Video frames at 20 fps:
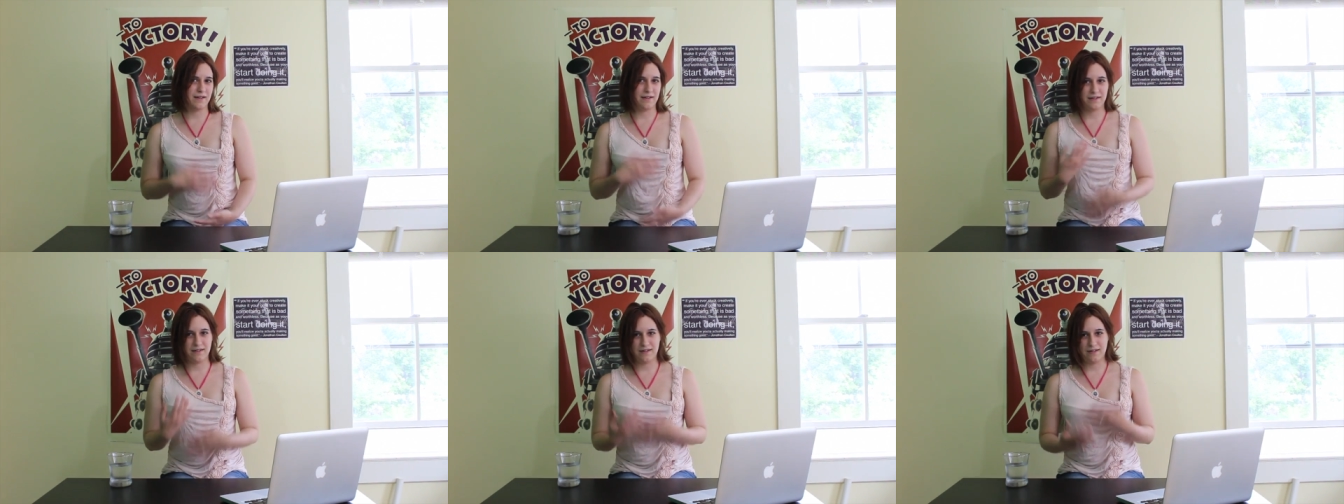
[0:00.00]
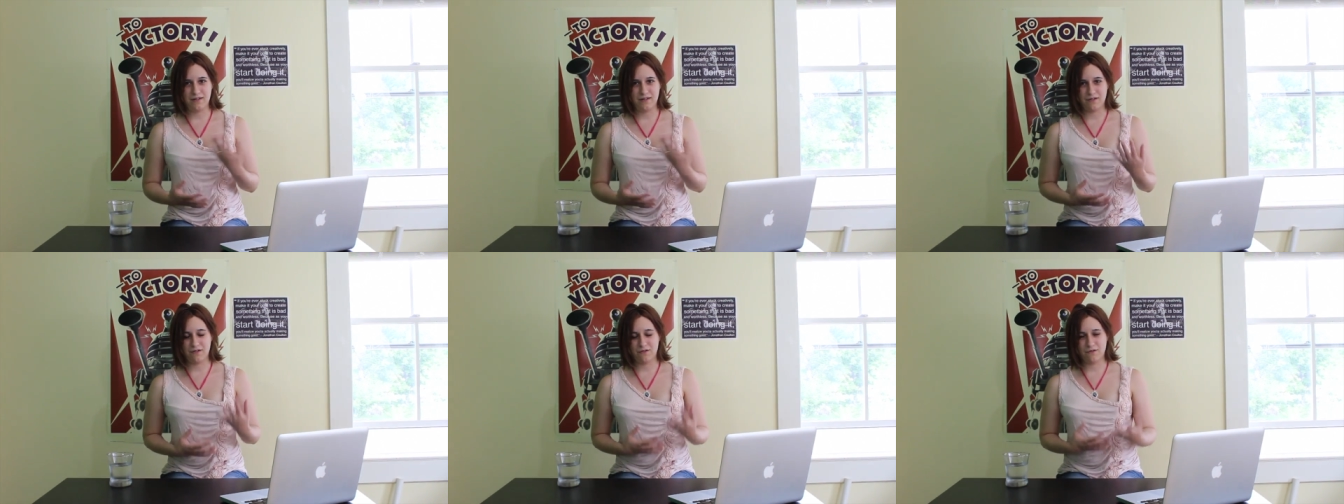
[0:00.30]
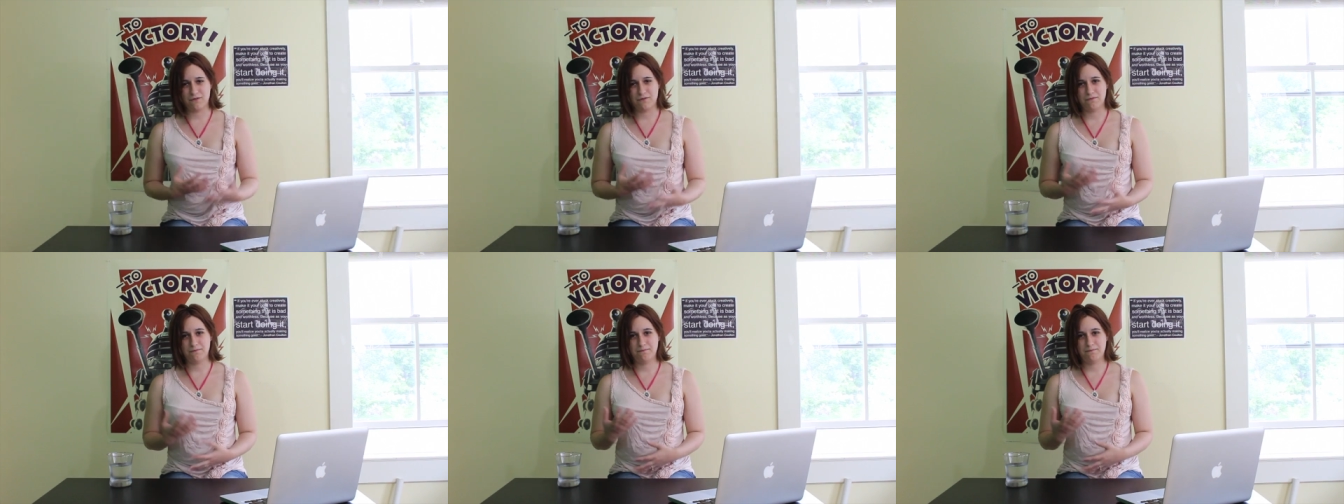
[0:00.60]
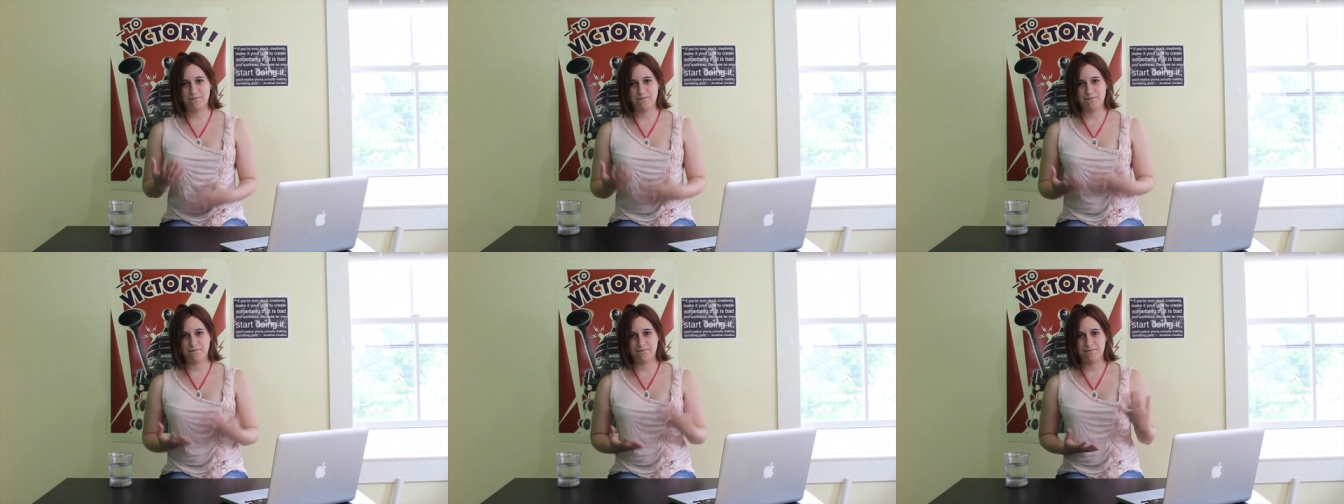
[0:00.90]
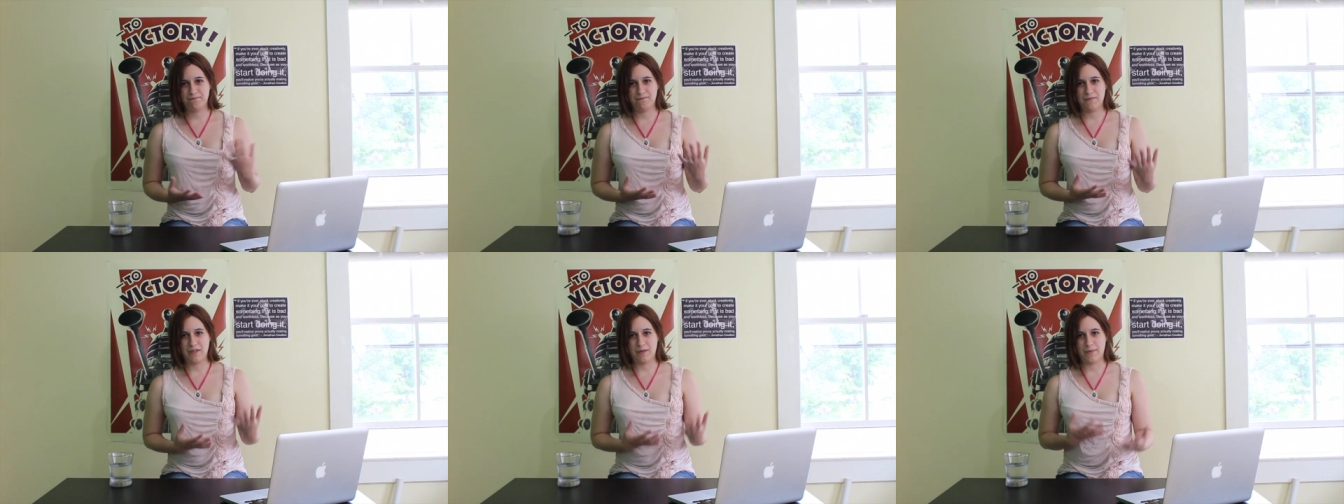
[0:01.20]
I didn't know
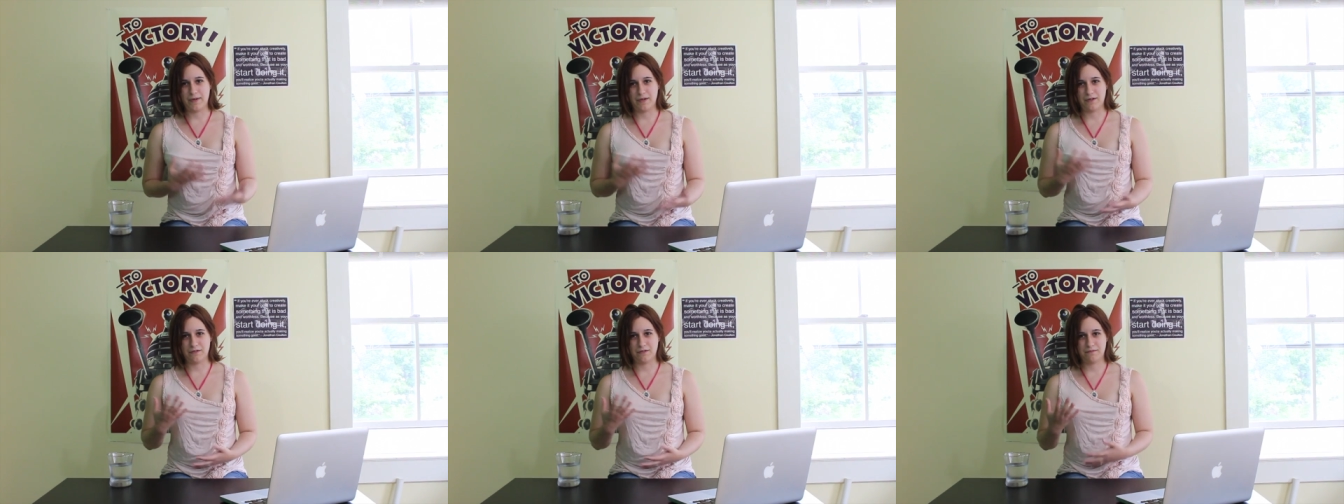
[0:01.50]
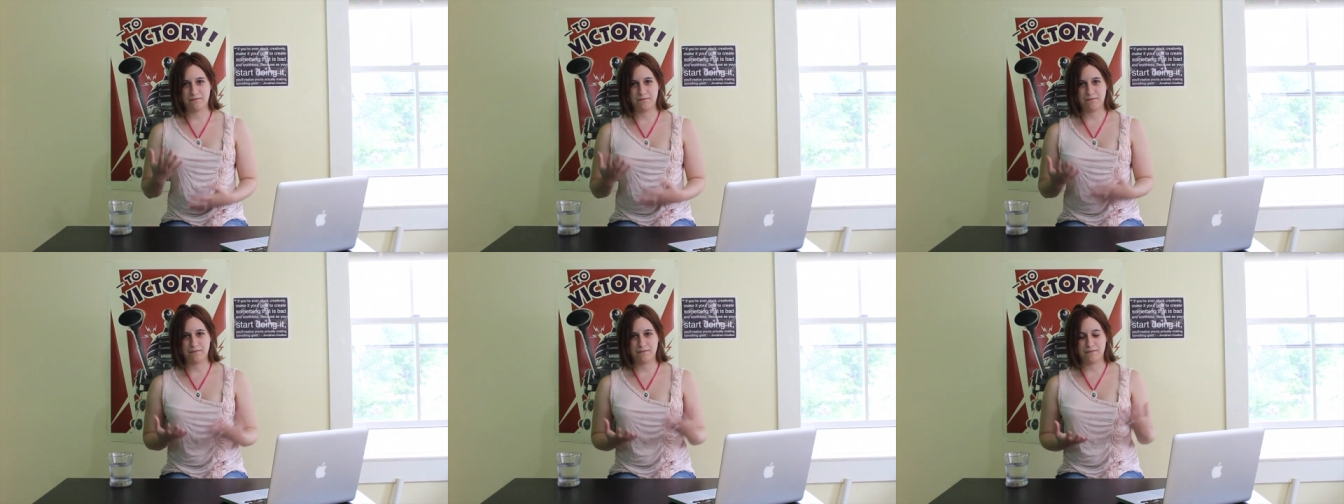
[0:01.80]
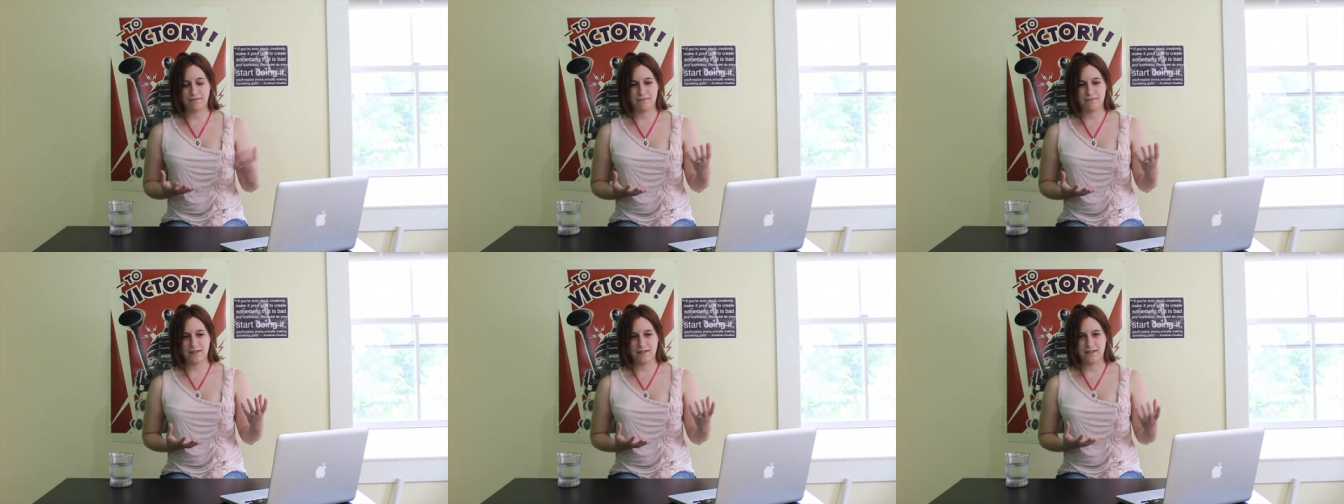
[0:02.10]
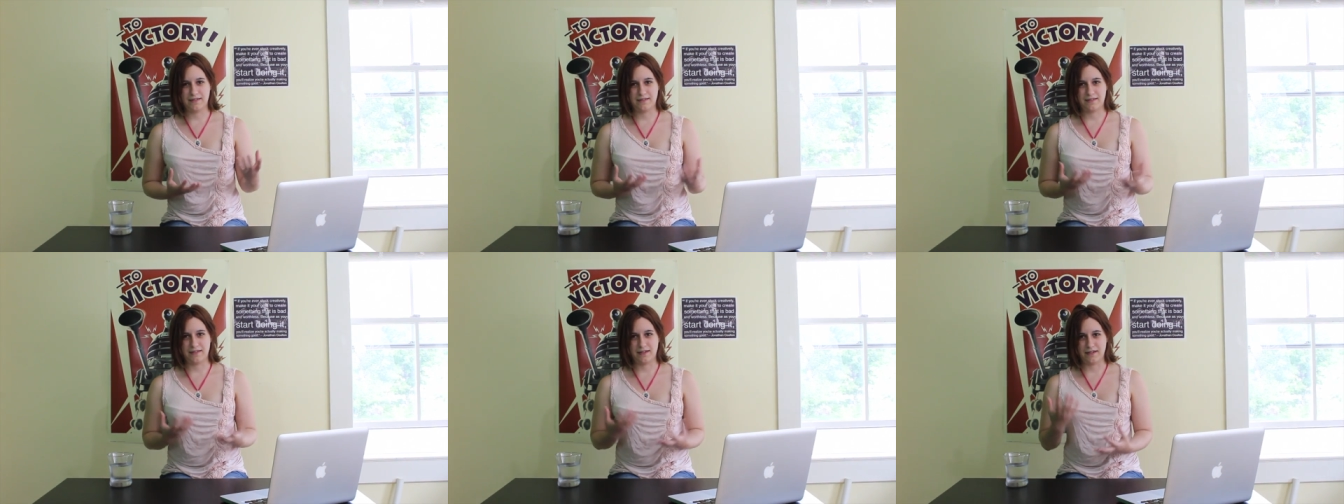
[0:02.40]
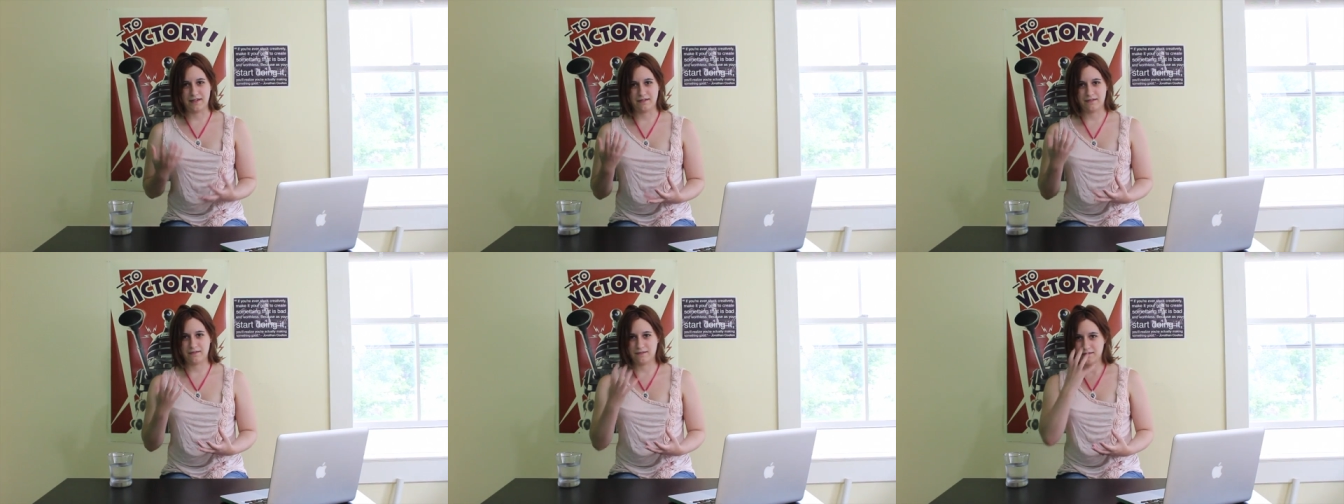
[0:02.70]
about his
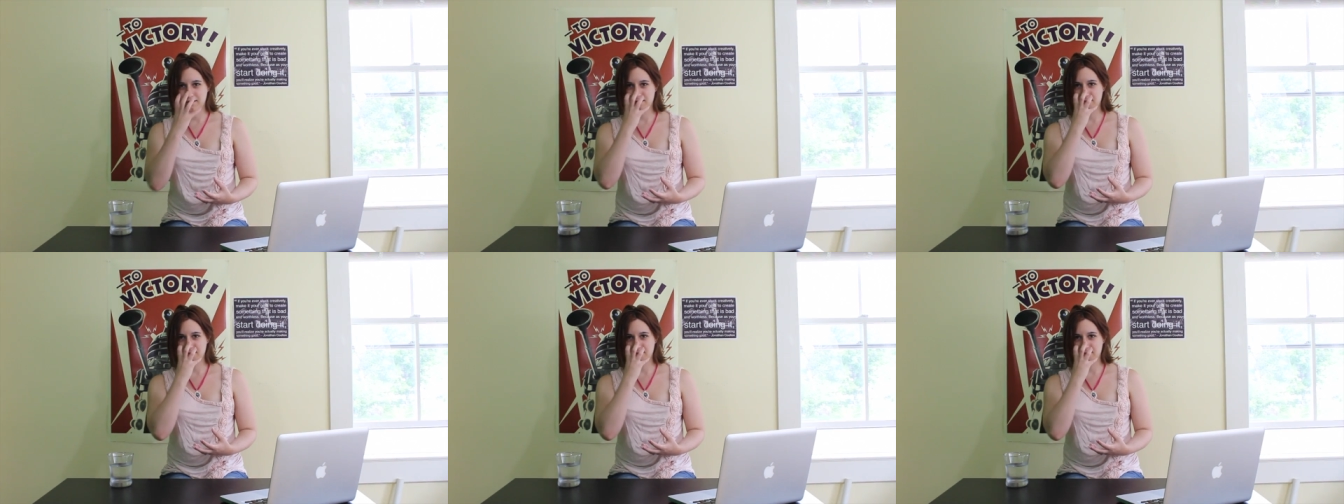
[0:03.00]
thing.